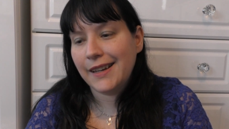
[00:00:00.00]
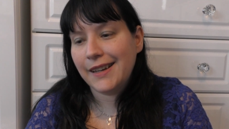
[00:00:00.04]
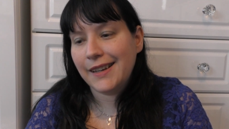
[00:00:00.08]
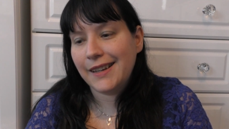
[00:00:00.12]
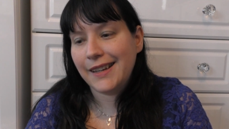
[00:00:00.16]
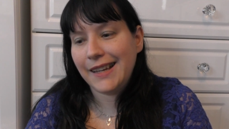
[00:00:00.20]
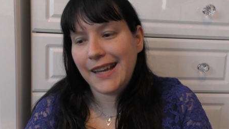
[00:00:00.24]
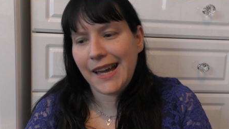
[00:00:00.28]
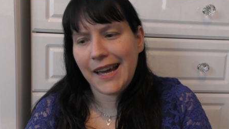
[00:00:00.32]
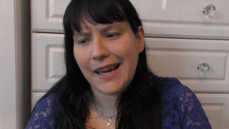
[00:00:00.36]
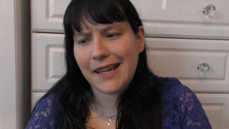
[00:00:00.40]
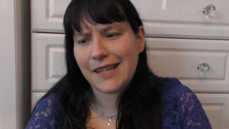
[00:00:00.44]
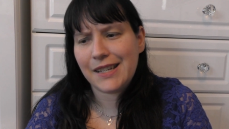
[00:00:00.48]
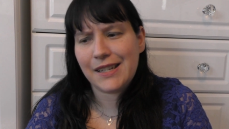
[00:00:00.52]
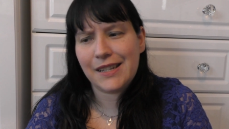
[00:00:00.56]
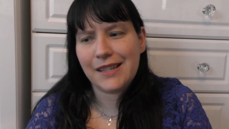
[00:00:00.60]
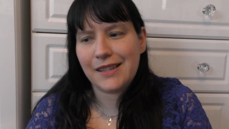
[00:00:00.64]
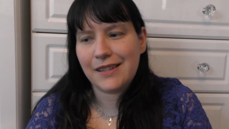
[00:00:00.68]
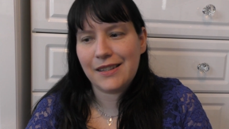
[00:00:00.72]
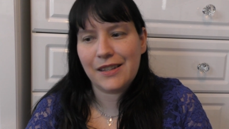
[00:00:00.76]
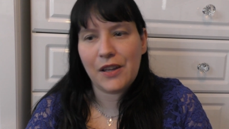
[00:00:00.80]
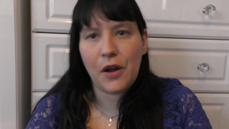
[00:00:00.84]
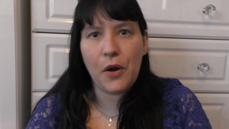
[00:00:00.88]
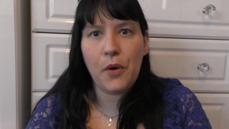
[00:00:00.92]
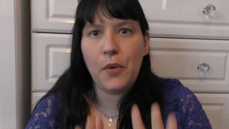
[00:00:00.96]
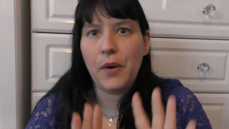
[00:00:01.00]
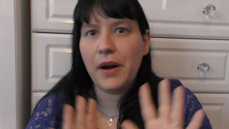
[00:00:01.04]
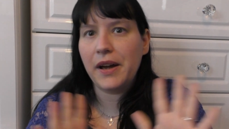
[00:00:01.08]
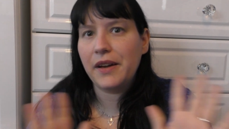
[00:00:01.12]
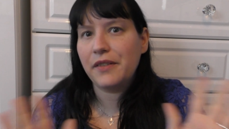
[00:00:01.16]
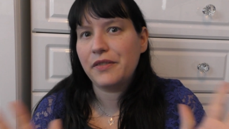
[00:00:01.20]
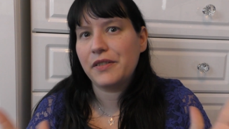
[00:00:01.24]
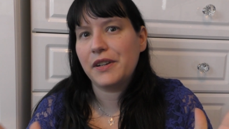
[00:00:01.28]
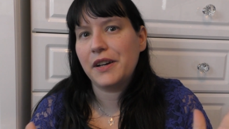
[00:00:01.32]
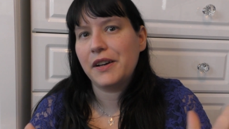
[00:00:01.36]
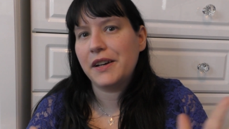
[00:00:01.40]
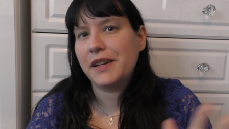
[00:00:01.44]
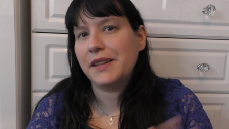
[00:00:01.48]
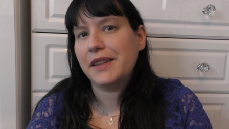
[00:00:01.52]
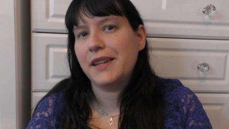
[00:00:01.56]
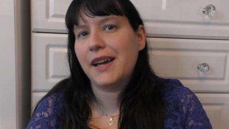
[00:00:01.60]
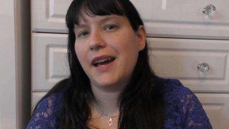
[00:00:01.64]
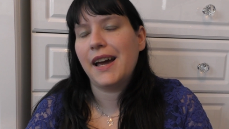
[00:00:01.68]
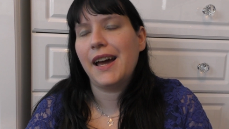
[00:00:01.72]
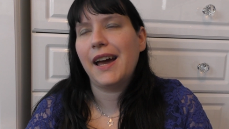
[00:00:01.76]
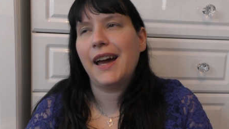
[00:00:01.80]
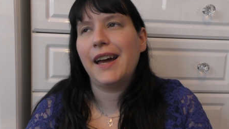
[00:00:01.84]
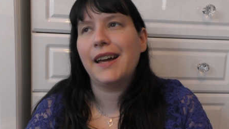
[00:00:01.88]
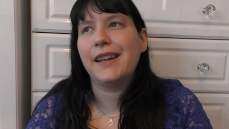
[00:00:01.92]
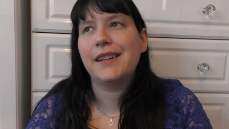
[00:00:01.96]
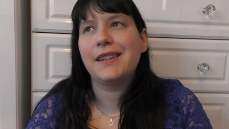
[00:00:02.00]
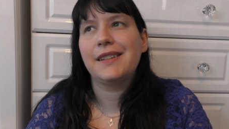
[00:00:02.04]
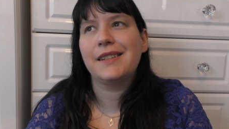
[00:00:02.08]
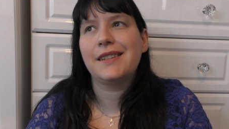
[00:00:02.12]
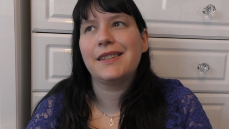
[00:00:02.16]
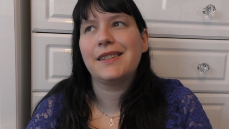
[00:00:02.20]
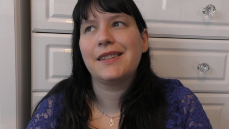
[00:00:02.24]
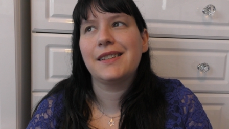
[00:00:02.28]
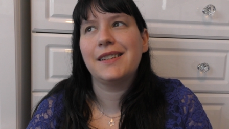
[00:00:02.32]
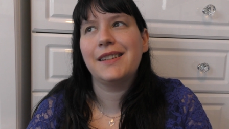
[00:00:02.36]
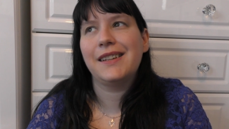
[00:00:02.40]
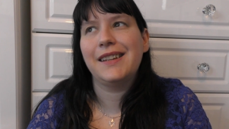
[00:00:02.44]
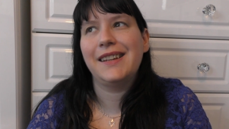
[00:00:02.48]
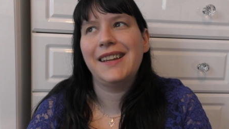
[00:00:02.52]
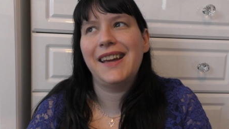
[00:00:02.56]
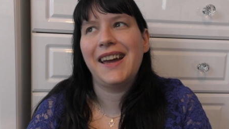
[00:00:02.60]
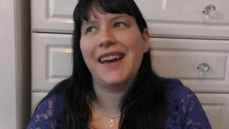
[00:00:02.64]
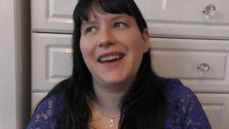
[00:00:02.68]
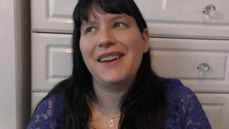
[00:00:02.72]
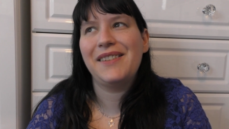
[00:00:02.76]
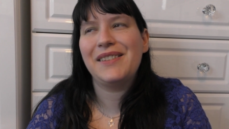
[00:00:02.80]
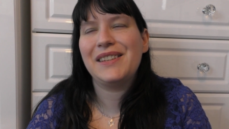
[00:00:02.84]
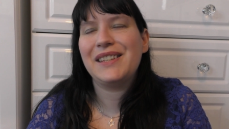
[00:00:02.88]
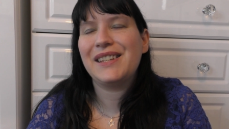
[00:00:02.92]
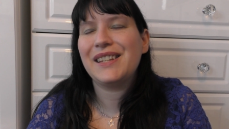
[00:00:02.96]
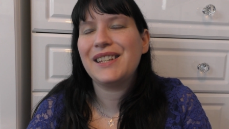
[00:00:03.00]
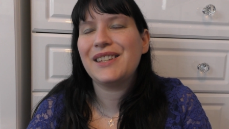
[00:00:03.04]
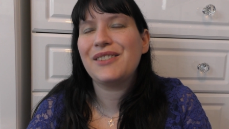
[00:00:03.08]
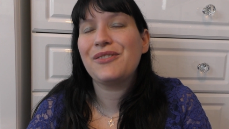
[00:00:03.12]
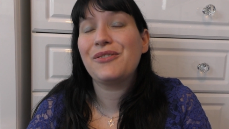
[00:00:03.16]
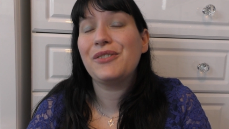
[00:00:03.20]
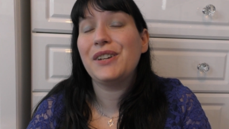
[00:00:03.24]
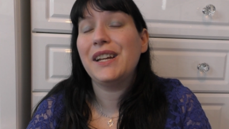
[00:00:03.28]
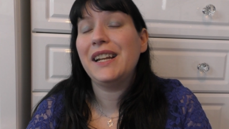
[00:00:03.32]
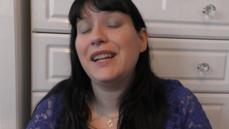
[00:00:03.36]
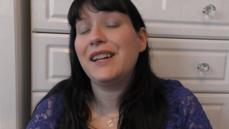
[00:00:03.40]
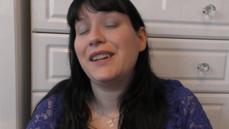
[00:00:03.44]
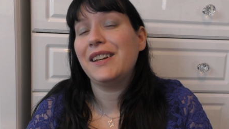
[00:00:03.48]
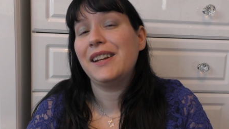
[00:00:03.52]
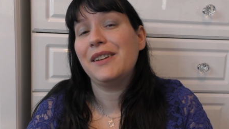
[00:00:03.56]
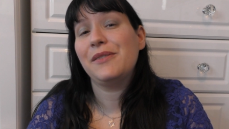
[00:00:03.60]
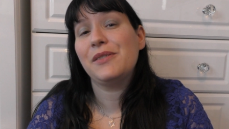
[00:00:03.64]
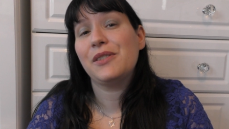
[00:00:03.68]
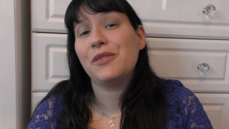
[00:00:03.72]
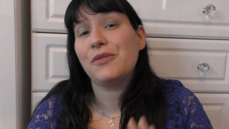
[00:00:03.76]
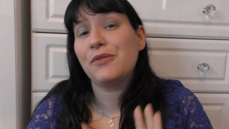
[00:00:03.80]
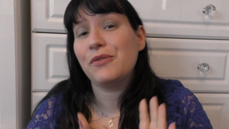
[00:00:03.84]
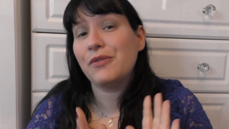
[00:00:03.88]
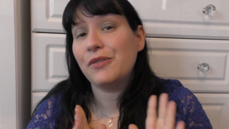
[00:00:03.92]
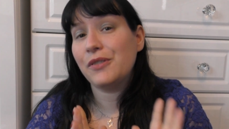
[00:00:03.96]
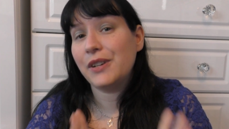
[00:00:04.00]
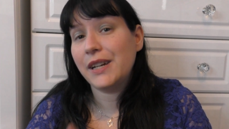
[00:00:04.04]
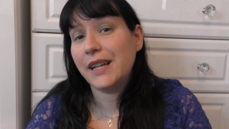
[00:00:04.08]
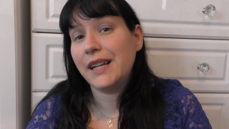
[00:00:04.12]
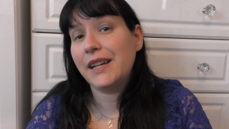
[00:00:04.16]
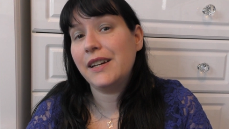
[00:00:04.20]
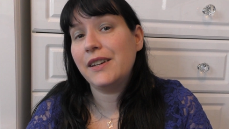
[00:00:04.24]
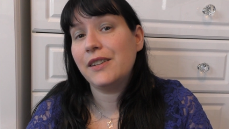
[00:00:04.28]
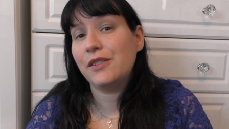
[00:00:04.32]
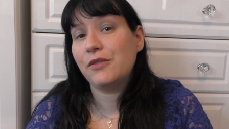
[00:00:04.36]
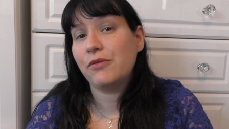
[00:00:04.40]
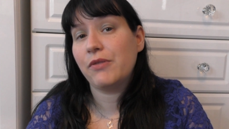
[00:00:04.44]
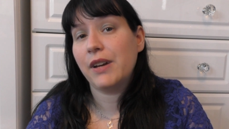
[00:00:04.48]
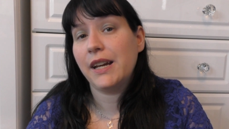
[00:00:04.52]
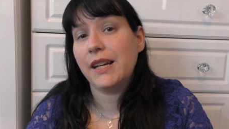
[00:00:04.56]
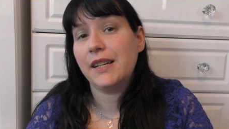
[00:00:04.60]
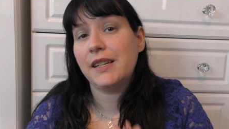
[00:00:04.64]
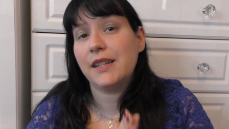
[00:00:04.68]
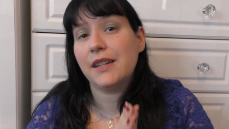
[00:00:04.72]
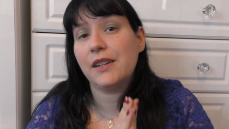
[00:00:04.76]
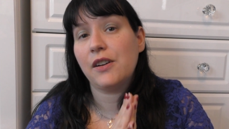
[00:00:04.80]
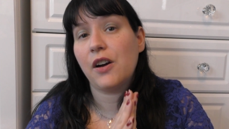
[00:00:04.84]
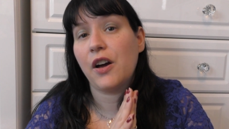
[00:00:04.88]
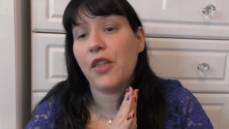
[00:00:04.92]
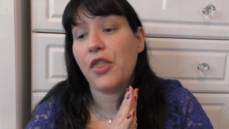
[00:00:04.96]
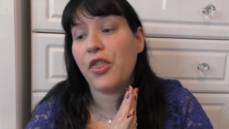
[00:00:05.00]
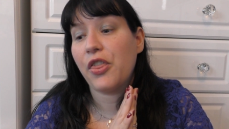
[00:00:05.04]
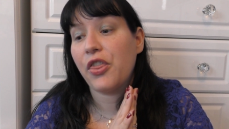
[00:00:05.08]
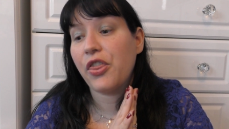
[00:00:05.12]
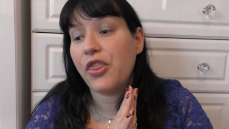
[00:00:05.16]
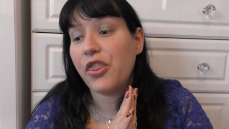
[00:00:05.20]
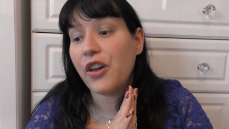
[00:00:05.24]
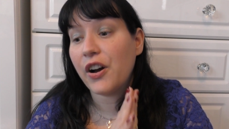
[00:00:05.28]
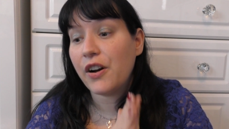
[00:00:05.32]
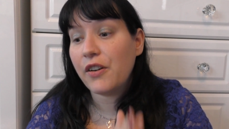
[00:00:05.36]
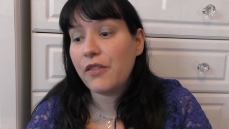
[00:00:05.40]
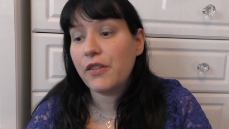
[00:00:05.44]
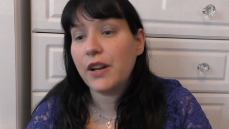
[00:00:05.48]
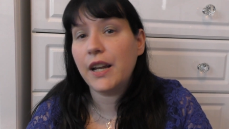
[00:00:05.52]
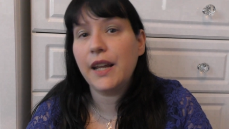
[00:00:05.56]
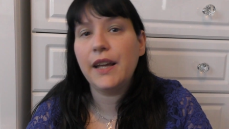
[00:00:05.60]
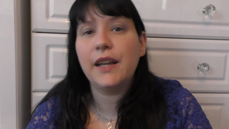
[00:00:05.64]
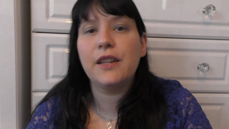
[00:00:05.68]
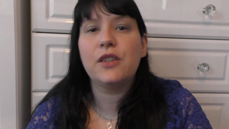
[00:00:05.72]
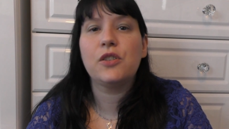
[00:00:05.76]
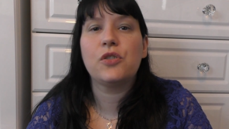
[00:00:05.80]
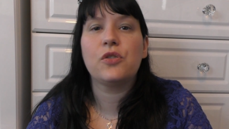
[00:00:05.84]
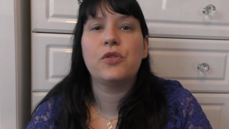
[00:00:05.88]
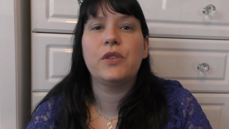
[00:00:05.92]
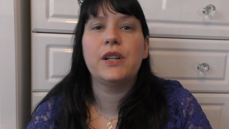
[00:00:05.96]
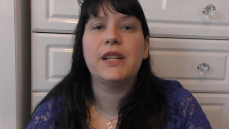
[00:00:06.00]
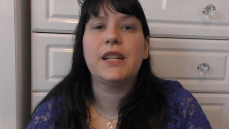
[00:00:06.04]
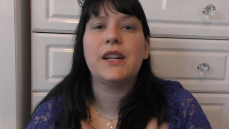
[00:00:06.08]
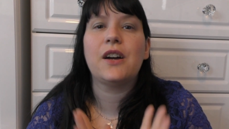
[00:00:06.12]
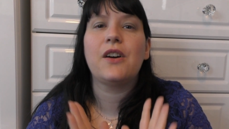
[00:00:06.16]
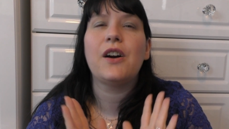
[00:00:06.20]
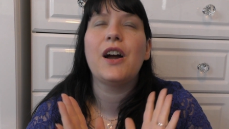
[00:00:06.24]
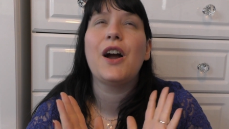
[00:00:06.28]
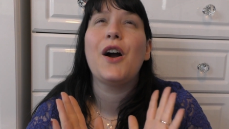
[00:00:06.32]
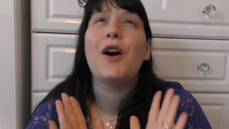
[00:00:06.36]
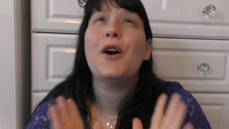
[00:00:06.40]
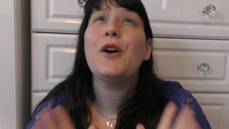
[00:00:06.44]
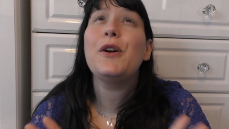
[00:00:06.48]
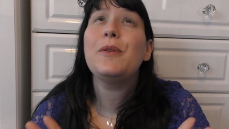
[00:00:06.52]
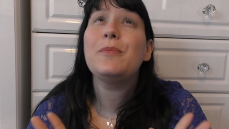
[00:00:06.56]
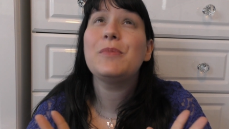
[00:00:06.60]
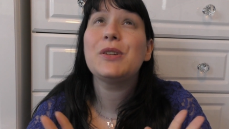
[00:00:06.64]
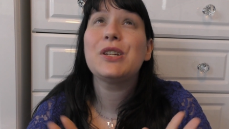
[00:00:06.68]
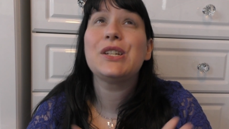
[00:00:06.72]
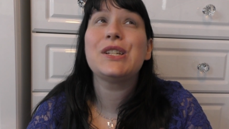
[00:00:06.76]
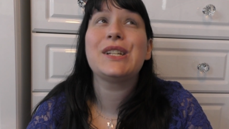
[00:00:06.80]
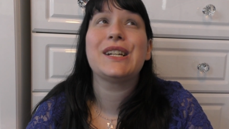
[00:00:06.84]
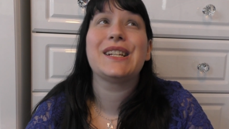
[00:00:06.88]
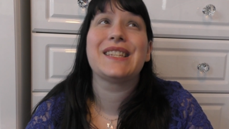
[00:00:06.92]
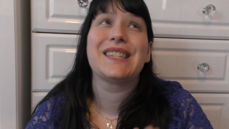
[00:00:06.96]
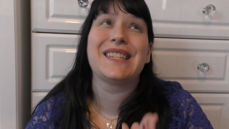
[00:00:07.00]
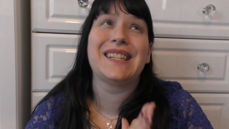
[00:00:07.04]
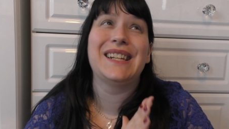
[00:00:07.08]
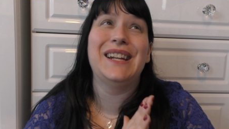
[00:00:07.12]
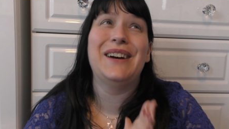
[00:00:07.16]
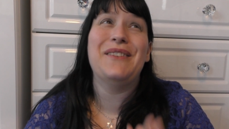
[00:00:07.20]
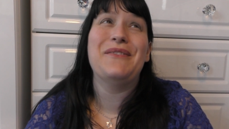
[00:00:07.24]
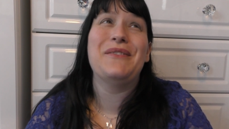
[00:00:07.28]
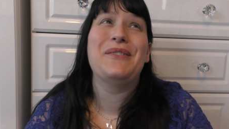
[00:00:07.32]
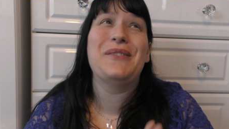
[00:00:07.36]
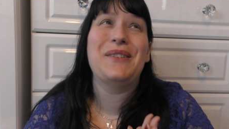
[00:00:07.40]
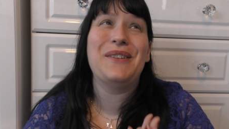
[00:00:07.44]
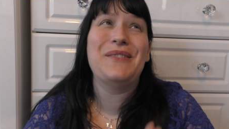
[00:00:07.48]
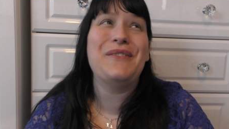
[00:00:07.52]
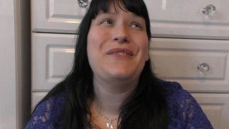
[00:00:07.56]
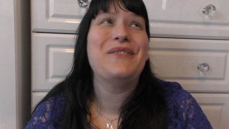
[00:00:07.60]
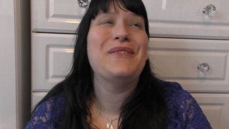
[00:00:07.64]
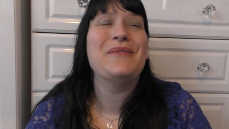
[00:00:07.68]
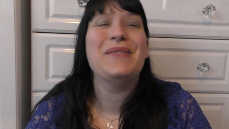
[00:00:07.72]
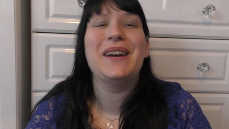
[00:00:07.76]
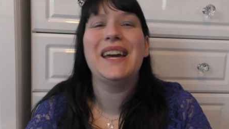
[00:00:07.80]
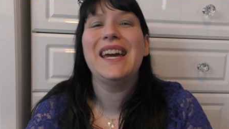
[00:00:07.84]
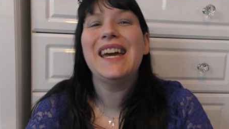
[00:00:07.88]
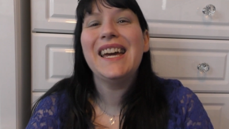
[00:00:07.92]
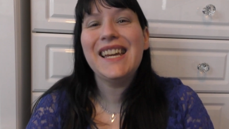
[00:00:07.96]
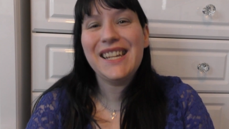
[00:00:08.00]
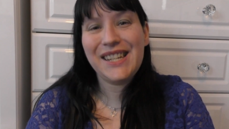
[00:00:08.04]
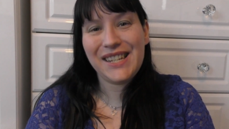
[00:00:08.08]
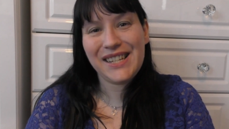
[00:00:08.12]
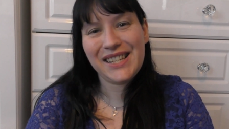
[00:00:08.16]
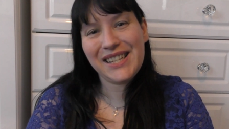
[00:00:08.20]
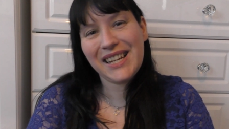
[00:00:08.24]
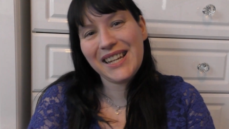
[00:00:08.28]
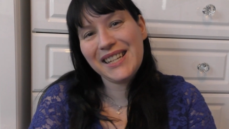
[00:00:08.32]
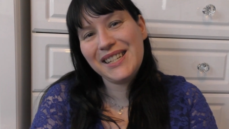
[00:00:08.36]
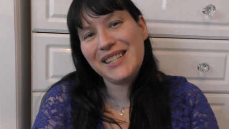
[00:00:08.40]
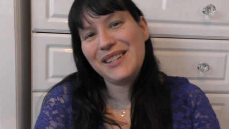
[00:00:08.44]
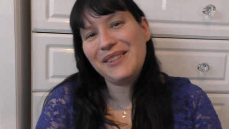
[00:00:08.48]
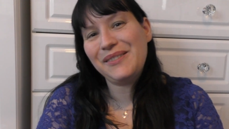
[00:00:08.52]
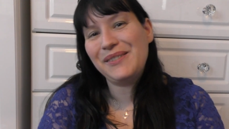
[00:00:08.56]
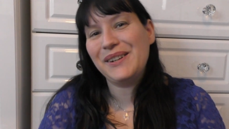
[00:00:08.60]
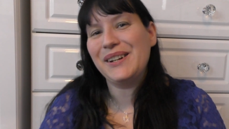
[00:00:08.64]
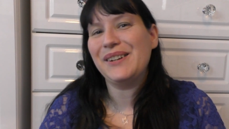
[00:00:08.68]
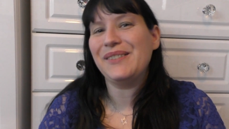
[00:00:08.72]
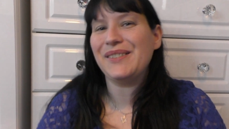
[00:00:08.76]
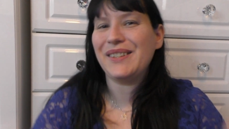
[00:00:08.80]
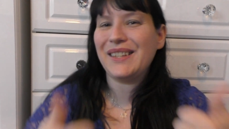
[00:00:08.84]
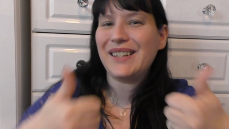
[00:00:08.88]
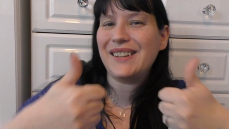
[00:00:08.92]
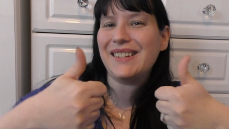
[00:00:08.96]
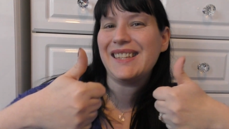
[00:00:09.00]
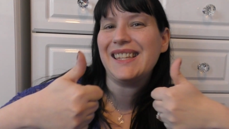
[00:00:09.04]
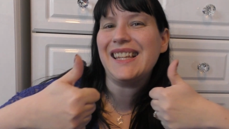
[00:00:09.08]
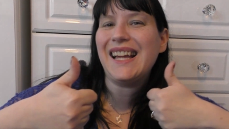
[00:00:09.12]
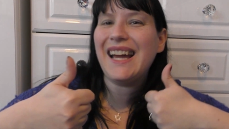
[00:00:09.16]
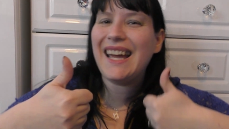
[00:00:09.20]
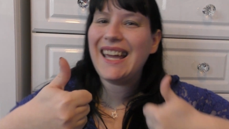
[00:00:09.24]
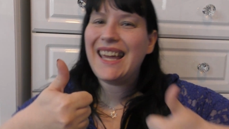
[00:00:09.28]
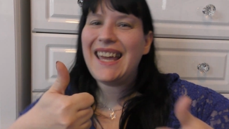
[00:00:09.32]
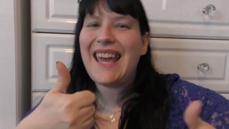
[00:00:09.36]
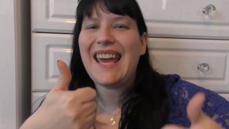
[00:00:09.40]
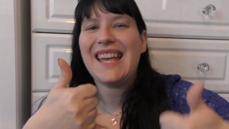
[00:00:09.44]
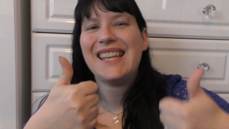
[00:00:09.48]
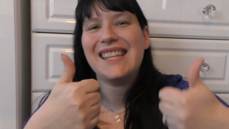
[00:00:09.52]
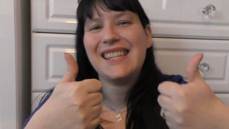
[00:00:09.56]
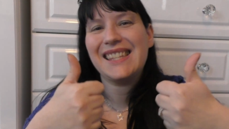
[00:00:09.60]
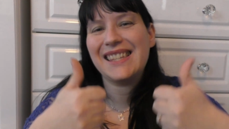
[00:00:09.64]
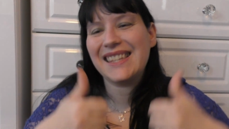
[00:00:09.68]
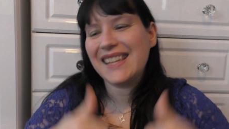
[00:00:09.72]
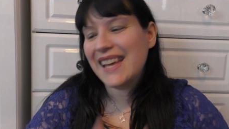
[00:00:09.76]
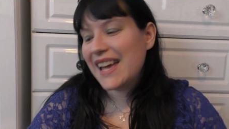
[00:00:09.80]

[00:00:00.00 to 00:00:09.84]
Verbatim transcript: yeah, she's no way of knowing that. And yeah, it was just really good. It was a really good reading. I thoroughly enjoyed it. I hope she does another one for me. She says she will. So I was like, yes.